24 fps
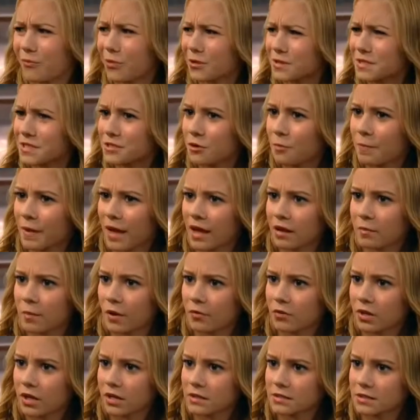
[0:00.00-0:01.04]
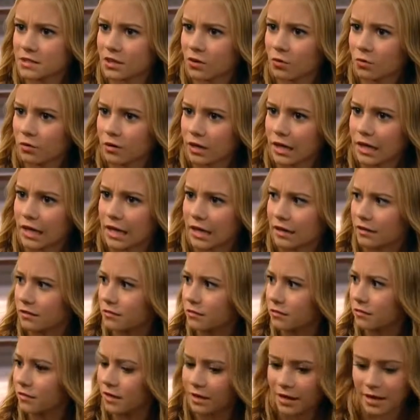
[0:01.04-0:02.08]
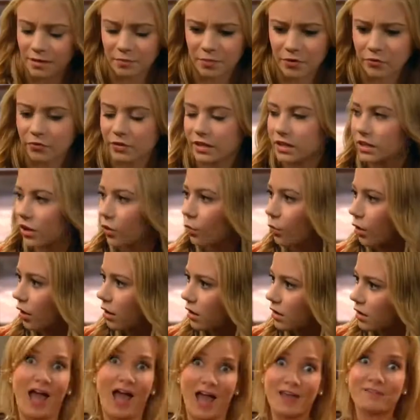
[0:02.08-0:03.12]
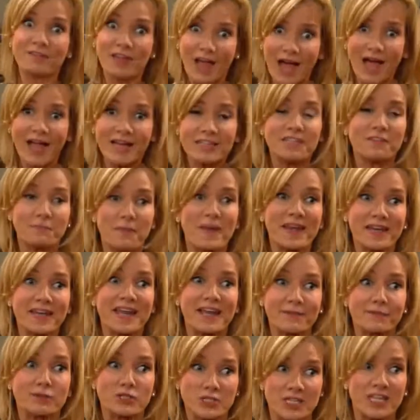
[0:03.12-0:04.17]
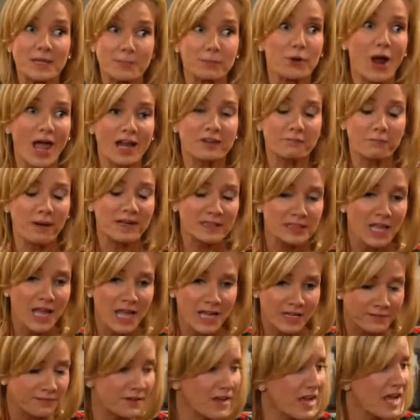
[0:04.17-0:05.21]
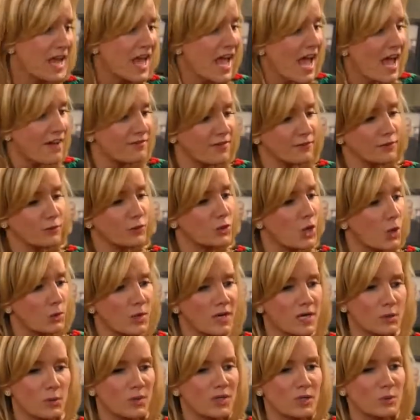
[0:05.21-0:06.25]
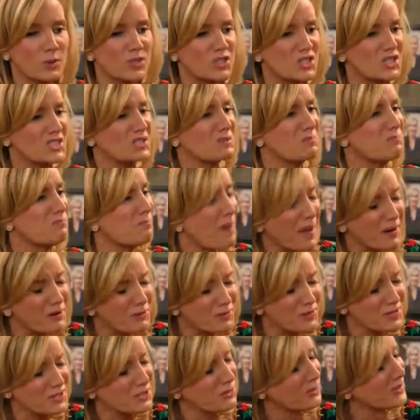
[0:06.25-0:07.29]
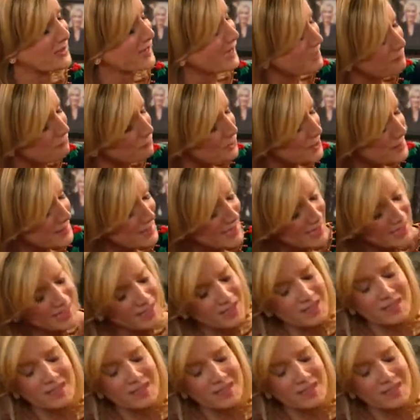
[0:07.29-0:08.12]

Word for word: What's so bad about Aunt Sigourney? I barely know her. I've kind of made an effort to keep her out of my life. Have you ever known anyone who is just better than you at everything?